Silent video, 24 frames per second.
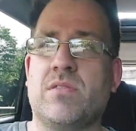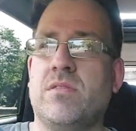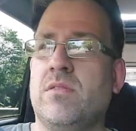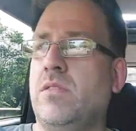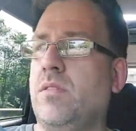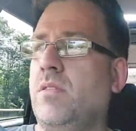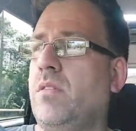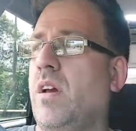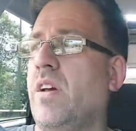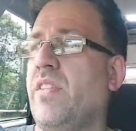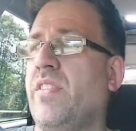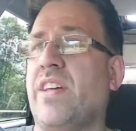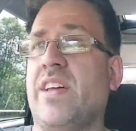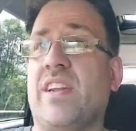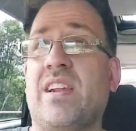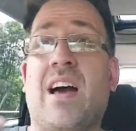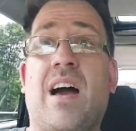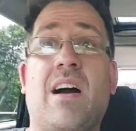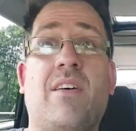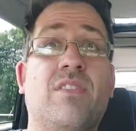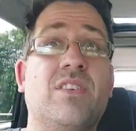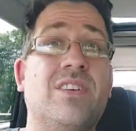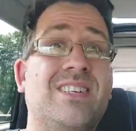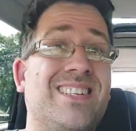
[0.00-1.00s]
and then
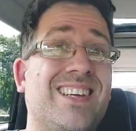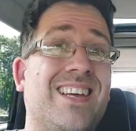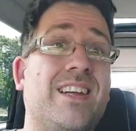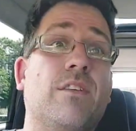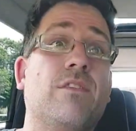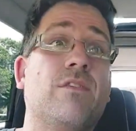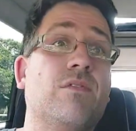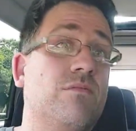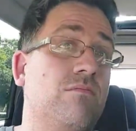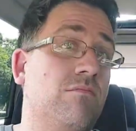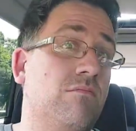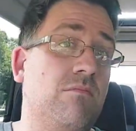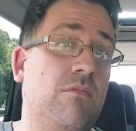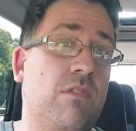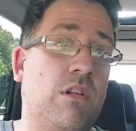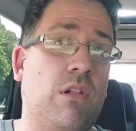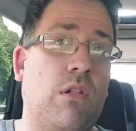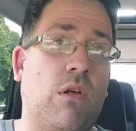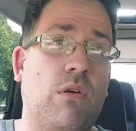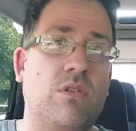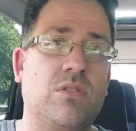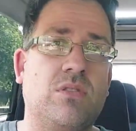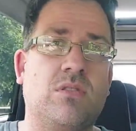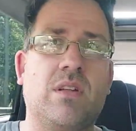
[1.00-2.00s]
have a set of
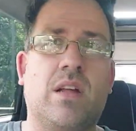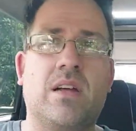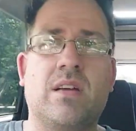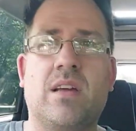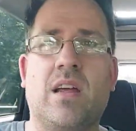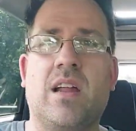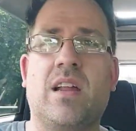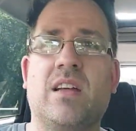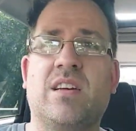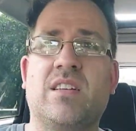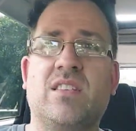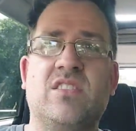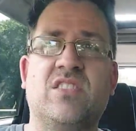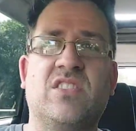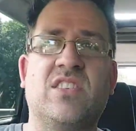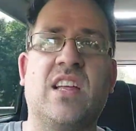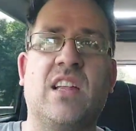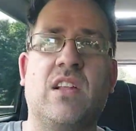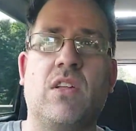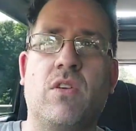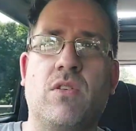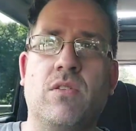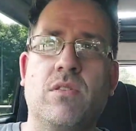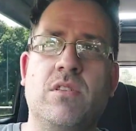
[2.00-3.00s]
clocks that I can
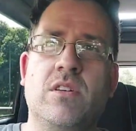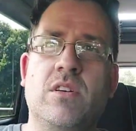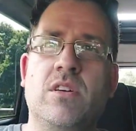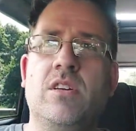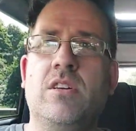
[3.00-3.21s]
sell on.